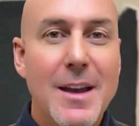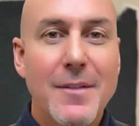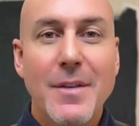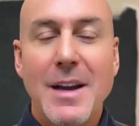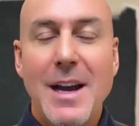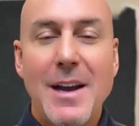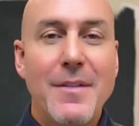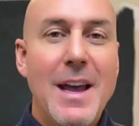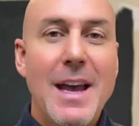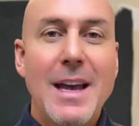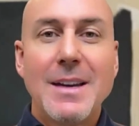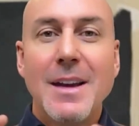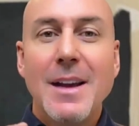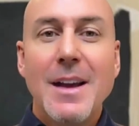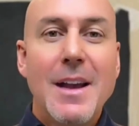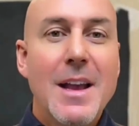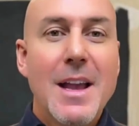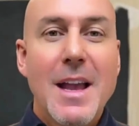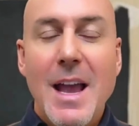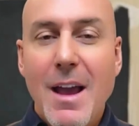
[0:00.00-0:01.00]
I've had
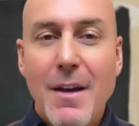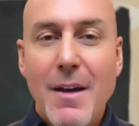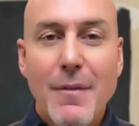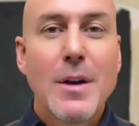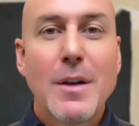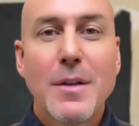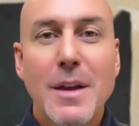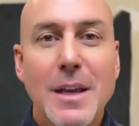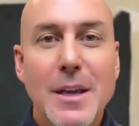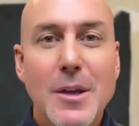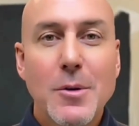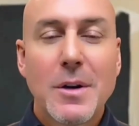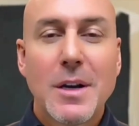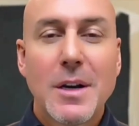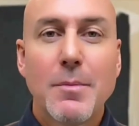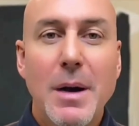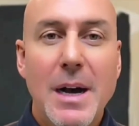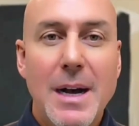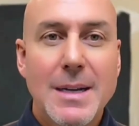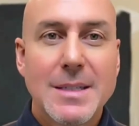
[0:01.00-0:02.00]
everything you
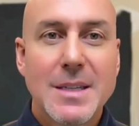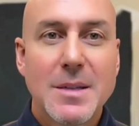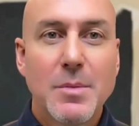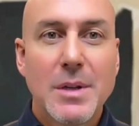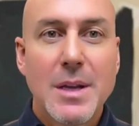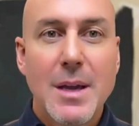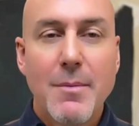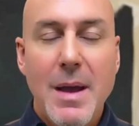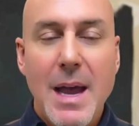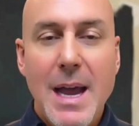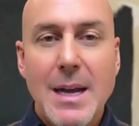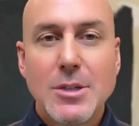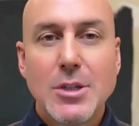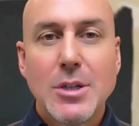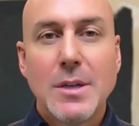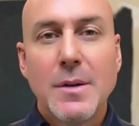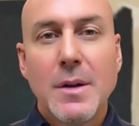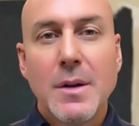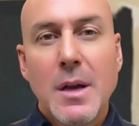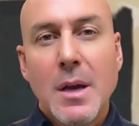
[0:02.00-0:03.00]
could possibly
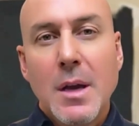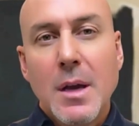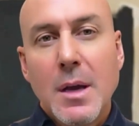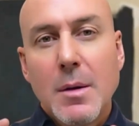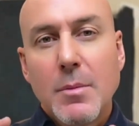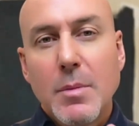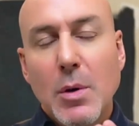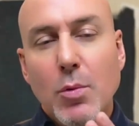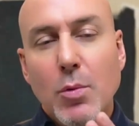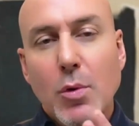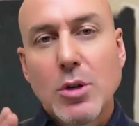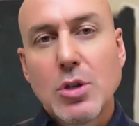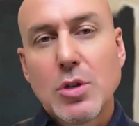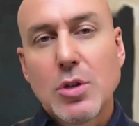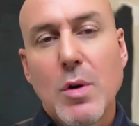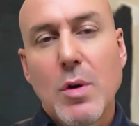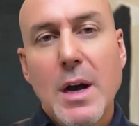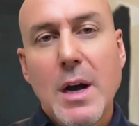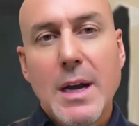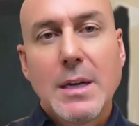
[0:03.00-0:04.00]
imagine, but we're
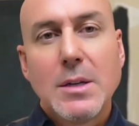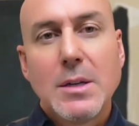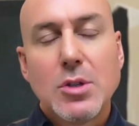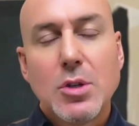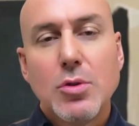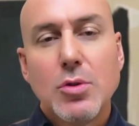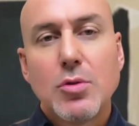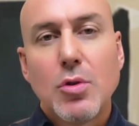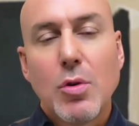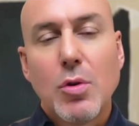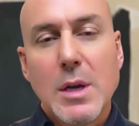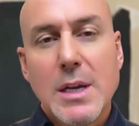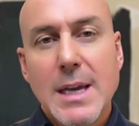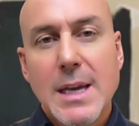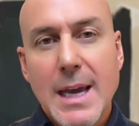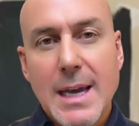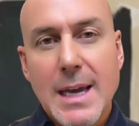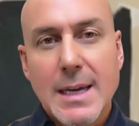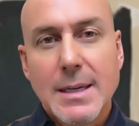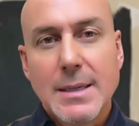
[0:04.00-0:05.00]
trying to
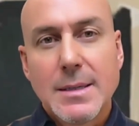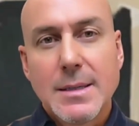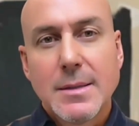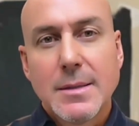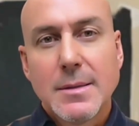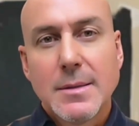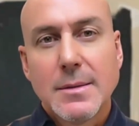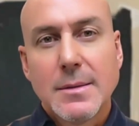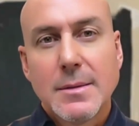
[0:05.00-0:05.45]
create